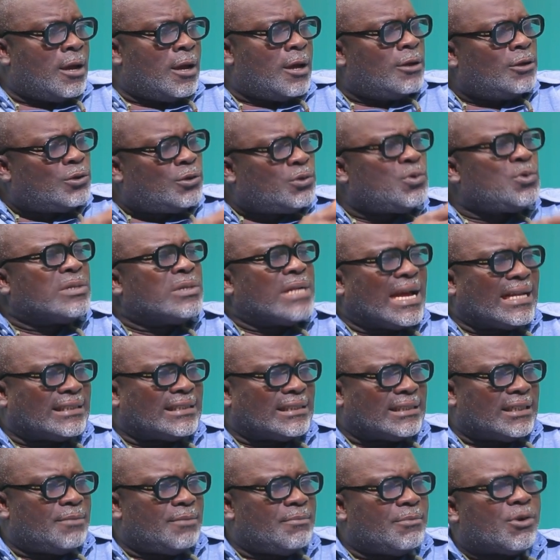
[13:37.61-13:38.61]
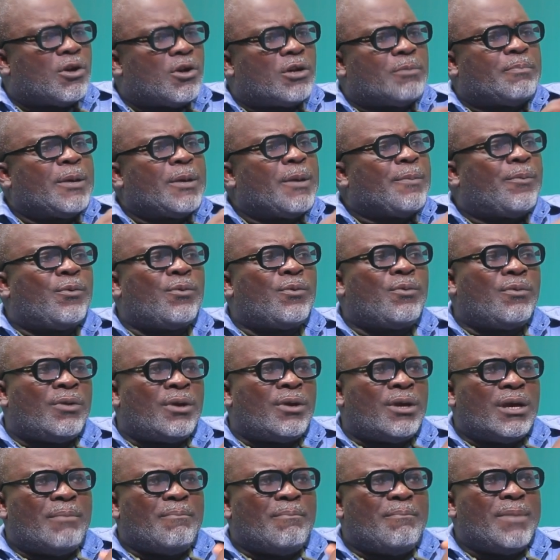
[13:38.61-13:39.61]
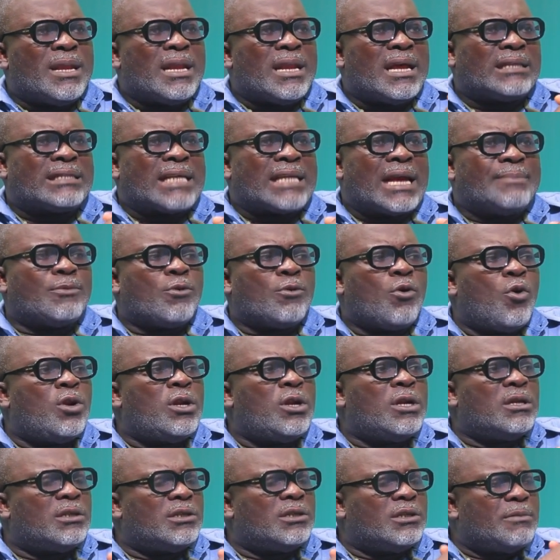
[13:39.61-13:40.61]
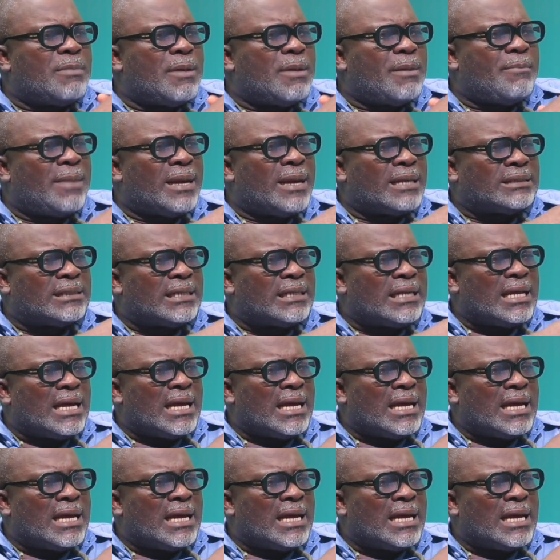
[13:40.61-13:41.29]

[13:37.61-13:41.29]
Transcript: Do that, because people many a time only remembers